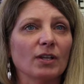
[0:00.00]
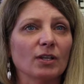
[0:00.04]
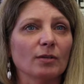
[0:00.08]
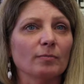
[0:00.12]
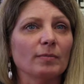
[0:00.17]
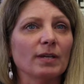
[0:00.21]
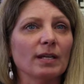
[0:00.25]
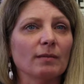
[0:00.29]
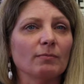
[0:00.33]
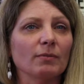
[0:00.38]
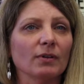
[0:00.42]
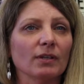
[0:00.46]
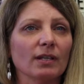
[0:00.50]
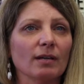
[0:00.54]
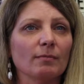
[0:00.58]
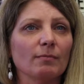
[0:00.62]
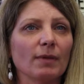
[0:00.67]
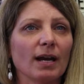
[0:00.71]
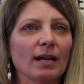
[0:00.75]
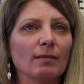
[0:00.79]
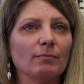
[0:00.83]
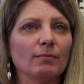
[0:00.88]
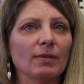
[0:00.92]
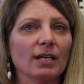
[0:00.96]
other people that
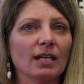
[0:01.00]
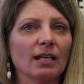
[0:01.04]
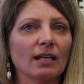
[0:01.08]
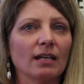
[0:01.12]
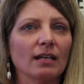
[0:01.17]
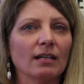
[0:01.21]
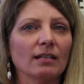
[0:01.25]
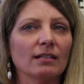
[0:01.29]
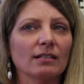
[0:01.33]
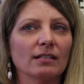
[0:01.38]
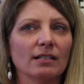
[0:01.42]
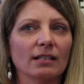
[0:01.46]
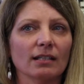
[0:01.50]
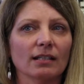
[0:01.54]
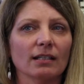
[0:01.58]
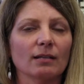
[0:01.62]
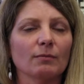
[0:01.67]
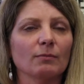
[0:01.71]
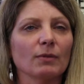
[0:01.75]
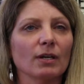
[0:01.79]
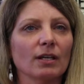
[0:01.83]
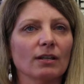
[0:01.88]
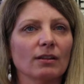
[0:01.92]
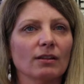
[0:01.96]
might be
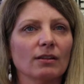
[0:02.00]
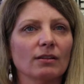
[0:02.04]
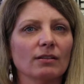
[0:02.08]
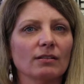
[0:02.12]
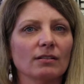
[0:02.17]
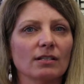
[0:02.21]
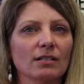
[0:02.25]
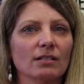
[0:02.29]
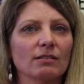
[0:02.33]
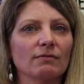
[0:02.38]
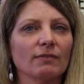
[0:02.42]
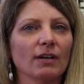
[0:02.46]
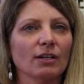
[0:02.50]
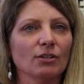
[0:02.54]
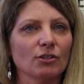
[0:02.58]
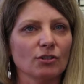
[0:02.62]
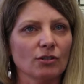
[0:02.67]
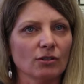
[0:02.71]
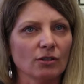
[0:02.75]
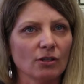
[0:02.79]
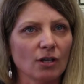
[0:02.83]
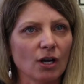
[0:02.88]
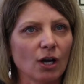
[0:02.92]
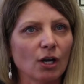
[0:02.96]
dealing with
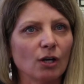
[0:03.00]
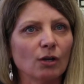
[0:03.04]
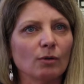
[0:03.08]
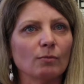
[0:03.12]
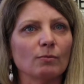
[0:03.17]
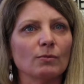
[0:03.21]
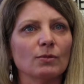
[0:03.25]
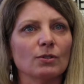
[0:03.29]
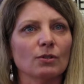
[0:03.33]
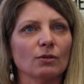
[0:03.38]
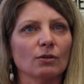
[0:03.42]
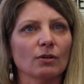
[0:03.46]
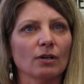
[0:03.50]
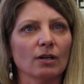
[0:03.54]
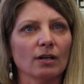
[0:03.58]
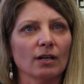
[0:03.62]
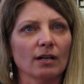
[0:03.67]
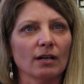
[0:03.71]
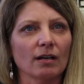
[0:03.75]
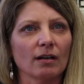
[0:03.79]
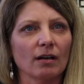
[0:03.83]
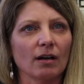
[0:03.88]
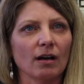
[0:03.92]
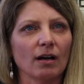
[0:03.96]
dysfunctional homes
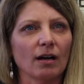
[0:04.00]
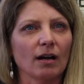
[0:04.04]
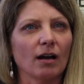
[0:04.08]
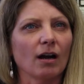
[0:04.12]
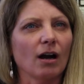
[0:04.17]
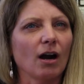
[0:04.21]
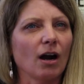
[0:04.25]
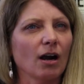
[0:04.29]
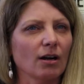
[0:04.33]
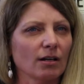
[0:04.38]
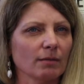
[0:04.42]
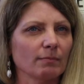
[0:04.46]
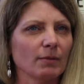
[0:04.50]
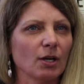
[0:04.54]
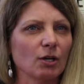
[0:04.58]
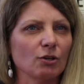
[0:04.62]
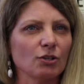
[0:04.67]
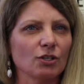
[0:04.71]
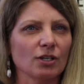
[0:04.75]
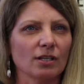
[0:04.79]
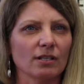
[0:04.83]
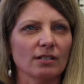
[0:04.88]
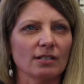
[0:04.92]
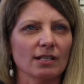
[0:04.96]
or hard
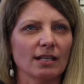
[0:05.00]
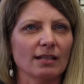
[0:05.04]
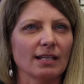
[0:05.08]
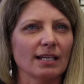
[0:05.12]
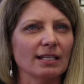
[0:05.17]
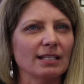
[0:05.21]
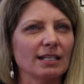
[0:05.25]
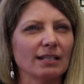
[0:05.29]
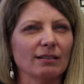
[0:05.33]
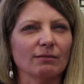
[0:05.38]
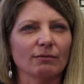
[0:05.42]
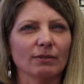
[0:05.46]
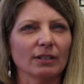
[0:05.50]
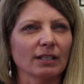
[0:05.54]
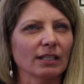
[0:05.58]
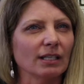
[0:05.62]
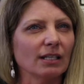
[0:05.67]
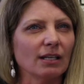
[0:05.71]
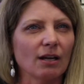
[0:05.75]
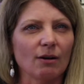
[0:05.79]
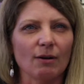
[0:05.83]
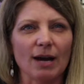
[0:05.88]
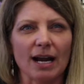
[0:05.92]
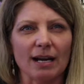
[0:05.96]
emotions that they didn't
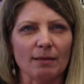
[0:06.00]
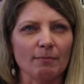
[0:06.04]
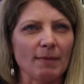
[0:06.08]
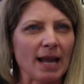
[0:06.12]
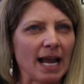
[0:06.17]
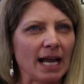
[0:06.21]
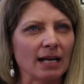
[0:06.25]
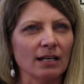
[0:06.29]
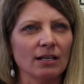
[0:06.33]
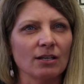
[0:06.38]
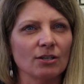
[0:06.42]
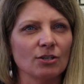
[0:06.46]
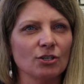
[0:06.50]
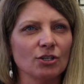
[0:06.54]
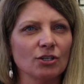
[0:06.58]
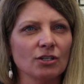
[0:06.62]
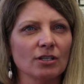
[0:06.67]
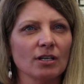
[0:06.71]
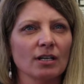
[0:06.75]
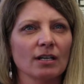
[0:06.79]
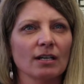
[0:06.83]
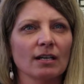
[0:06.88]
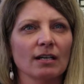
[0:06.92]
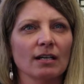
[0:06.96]
really know how to manage.
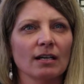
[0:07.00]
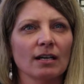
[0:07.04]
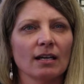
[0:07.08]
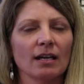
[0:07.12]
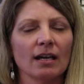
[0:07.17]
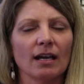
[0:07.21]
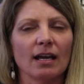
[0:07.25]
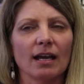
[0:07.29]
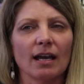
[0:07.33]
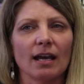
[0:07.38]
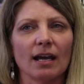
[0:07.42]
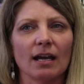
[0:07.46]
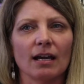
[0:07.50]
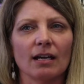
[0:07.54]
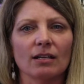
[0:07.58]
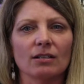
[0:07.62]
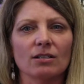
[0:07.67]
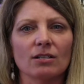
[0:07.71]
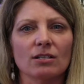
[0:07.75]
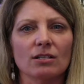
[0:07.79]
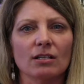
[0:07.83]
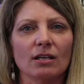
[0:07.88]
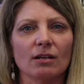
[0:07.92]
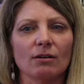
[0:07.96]

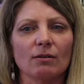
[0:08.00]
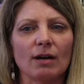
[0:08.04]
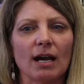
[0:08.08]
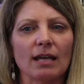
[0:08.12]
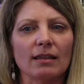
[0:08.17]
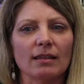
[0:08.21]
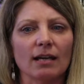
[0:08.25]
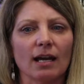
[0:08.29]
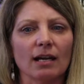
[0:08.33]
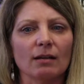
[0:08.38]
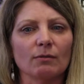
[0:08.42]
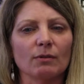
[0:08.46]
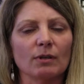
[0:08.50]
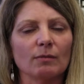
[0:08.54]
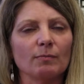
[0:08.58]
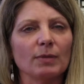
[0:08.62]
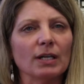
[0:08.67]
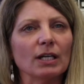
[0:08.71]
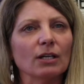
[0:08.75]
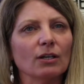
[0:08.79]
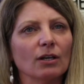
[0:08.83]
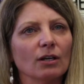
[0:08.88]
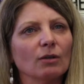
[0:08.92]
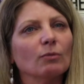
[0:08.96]
And so I thought it would
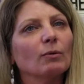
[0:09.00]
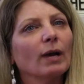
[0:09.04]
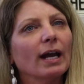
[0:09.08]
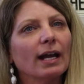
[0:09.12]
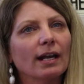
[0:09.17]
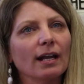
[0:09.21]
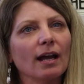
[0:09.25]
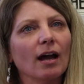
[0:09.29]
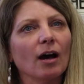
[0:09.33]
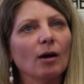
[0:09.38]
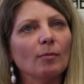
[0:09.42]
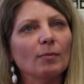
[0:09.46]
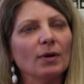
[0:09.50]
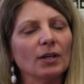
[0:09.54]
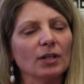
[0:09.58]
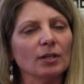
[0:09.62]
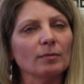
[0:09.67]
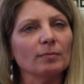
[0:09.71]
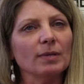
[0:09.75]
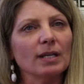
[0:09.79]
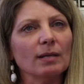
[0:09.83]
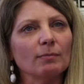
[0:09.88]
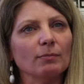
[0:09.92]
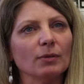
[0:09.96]
be a good way to help
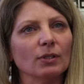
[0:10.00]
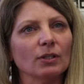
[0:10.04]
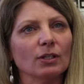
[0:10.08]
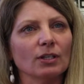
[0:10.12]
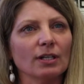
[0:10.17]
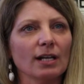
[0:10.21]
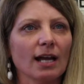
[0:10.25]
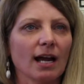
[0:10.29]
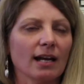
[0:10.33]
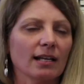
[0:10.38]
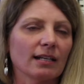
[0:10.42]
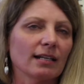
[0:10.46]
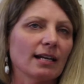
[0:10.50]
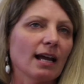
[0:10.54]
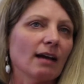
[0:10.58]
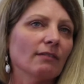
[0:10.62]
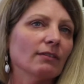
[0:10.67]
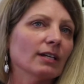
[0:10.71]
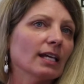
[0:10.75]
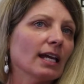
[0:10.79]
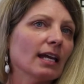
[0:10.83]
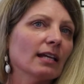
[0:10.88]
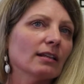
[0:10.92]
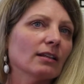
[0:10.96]
other people learn how to
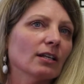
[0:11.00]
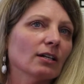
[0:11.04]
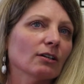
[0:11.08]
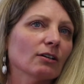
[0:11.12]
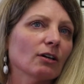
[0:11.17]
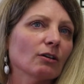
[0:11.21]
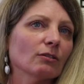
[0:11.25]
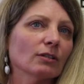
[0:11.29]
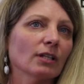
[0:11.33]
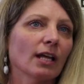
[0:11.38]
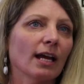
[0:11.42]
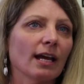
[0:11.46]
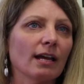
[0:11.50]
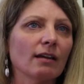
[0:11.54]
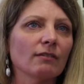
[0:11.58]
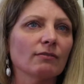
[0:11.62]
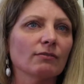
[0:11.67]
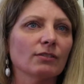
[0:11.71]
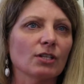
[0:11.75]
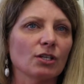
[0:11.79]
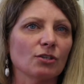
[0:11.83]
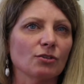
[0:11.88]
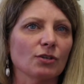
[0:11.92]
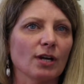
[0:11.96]
navigate their own
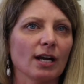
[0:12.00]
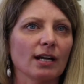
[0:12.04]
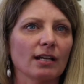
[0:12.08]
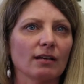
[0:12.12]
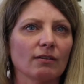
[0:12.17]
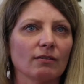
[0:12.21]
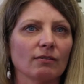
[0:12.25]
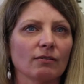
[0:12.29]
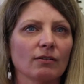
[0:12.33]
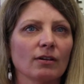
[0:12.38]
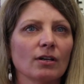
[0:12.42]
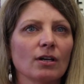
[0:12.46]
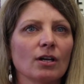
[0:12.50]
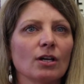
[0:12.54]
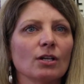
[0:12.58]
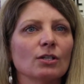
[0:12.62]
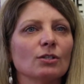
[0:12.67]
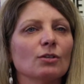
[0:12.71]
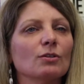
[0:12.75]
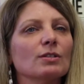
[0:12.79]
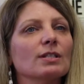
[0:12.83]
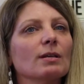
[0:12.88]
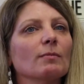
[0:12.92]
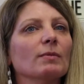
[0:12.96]
life, to try to
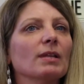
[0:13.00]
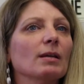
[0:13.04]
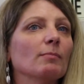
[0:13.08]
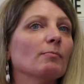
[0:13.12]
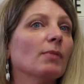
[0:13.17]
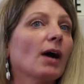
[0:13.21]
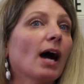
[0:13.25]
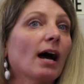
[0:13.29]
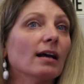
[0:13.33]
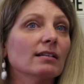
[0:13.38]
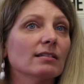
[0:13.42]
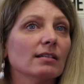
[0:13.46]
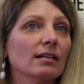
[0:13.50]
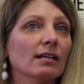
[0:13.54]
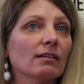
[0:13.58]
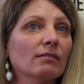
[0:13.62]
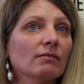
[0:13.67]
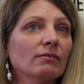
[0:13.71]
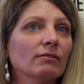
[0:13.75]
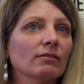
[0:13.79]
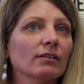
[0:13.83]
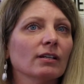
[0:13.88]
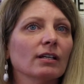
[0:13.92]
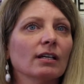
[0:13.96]
do something
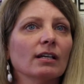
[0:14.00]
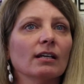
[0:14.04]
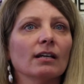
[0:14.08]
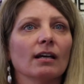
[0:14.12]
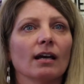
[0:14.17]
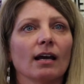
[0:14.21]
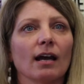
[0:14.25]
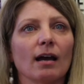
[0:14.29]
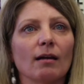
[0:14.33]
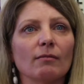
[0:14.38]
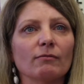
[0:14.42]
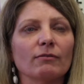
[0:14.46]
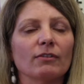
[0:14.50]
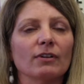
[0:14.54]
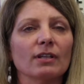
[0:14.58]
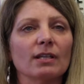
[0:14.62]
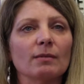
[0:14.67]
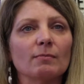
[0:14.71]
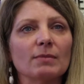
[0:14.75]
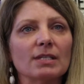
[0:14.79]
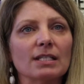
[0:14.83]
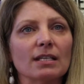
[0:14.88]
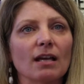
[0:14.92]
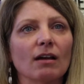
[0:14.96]
positive for
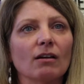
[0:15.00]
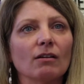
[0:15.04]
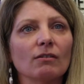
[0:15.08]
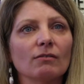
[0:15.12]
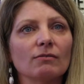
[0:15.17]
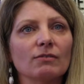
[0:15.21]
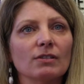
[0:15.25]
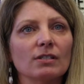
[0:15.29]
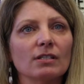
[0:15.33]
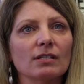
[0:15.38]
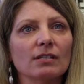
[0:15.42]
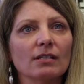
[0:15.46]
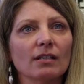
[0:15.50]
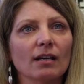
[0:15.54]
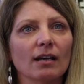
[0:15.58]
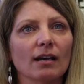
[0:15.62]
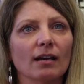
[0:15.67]
themselves,